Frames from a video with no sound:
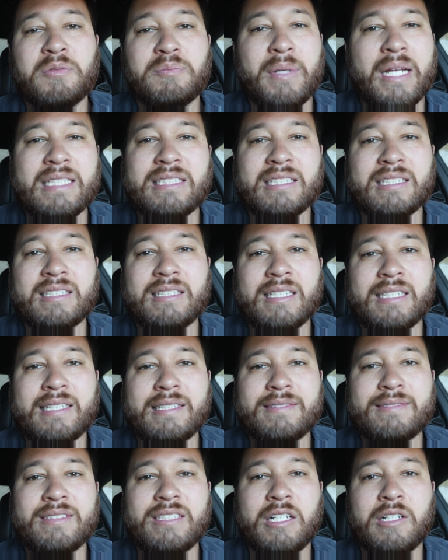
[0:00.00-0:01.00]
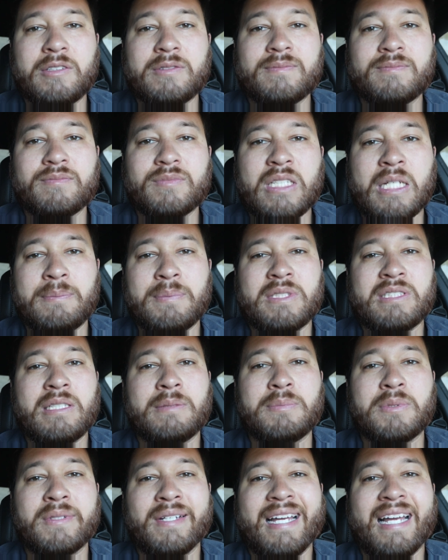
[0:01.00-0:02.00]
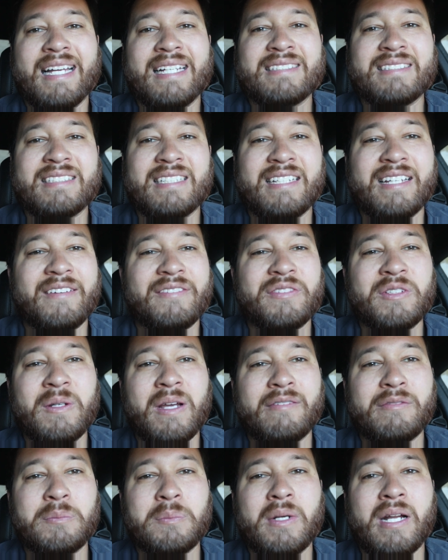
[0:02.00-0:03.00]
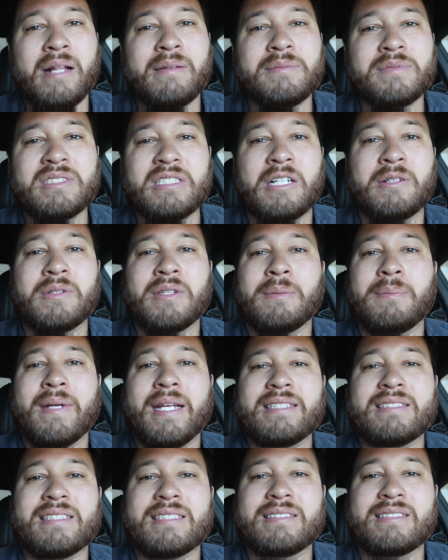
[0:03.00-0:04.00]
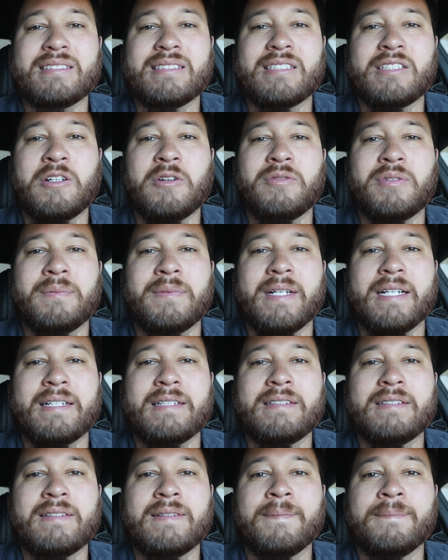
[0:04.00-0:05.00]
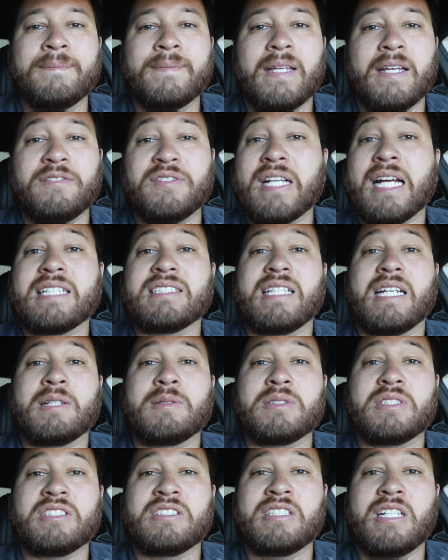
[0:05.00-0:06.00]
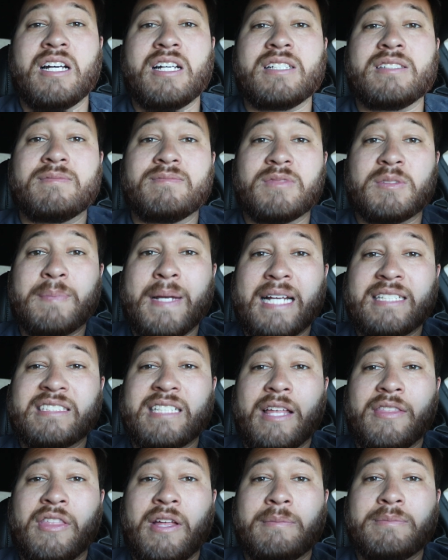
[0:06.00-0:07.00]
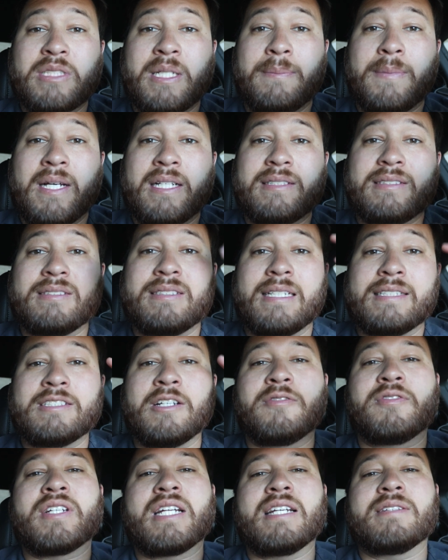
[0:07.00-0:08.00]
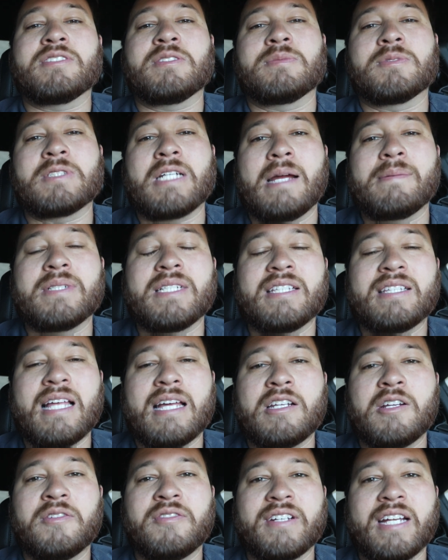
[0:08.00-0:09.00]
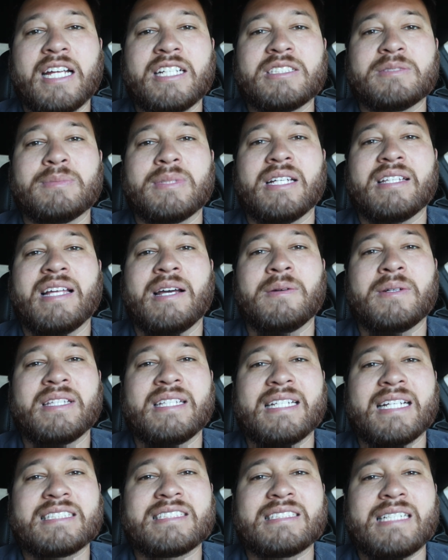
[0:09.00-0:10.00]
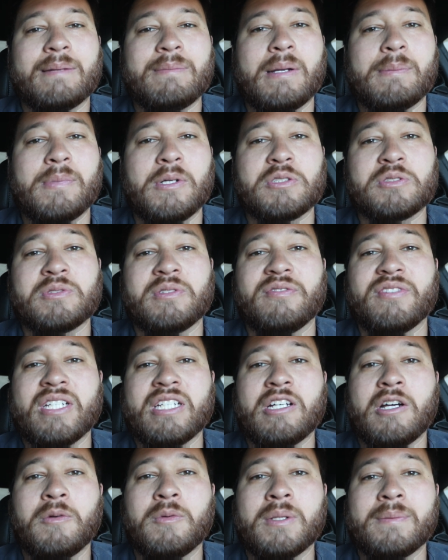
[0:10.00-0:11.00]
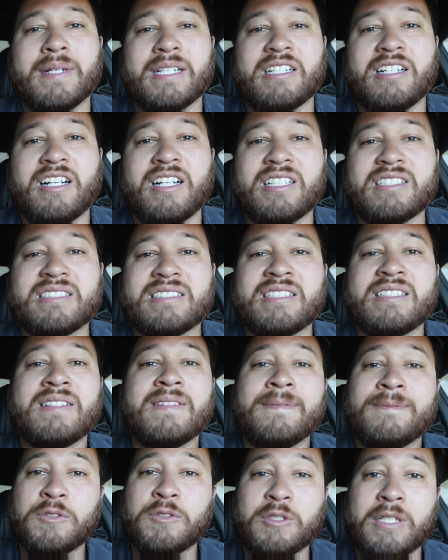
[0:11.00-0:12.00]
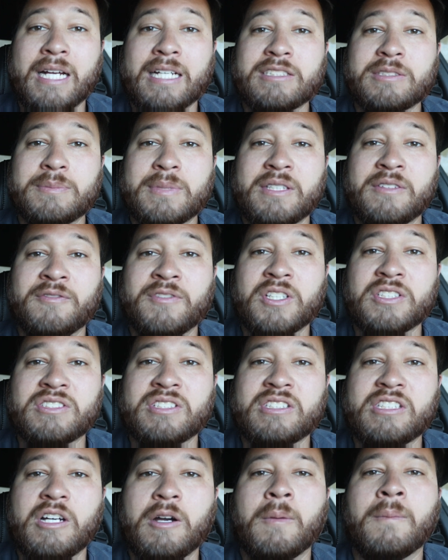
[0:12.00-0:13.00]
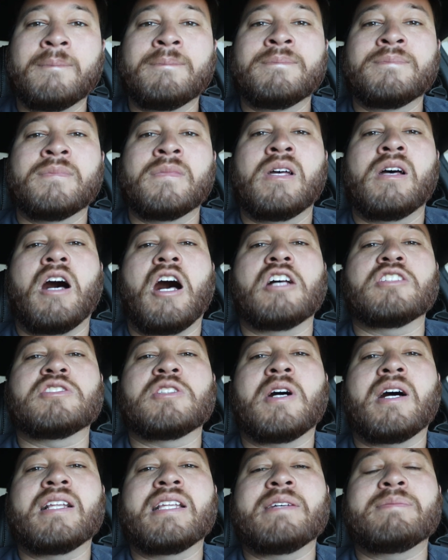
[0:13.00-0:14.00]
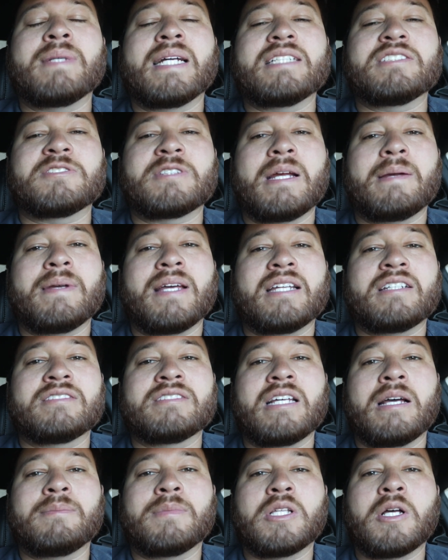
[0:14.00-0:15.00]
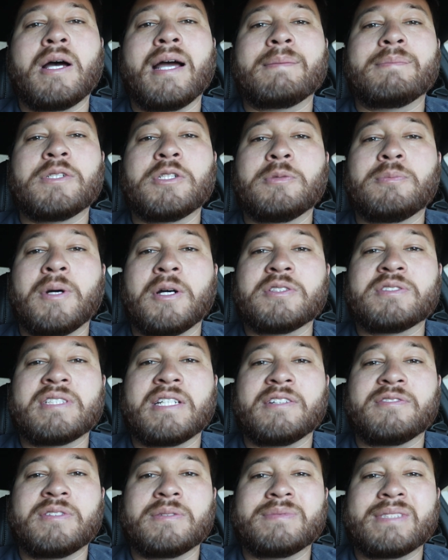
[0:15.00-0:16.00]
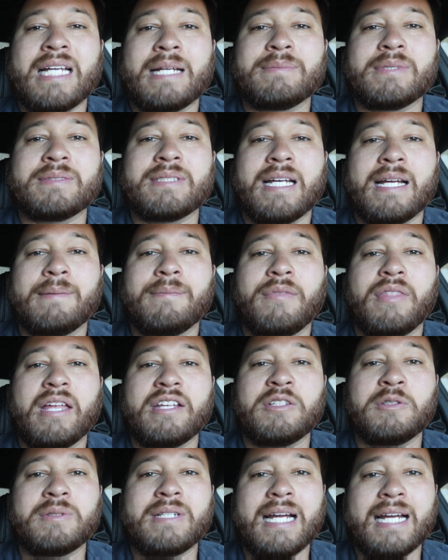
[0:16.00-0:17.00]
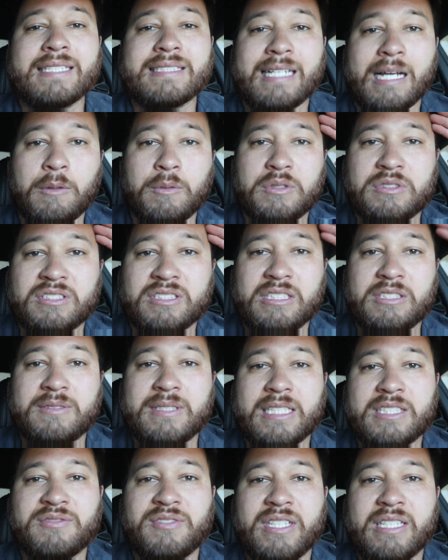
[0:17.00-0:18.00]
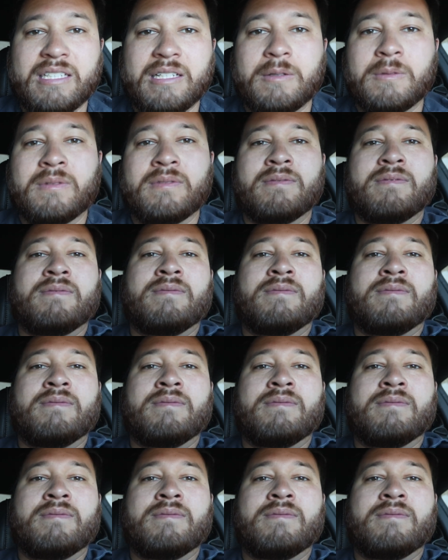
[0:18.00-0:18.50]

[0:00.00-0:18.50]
basically, you know, keep it simple, guys. If you have a problem, start with the basics and then go from there. If you guys like what you saw, smash that thumbs up button, and don't forget to subscribe and hit that notification bell. That way, the next time I post a video on one of my cars, you guys will be the first to know. Also, I'll leave my Instagram handle down below. I do post there from time to time. Thank you, guys. I will see you next video.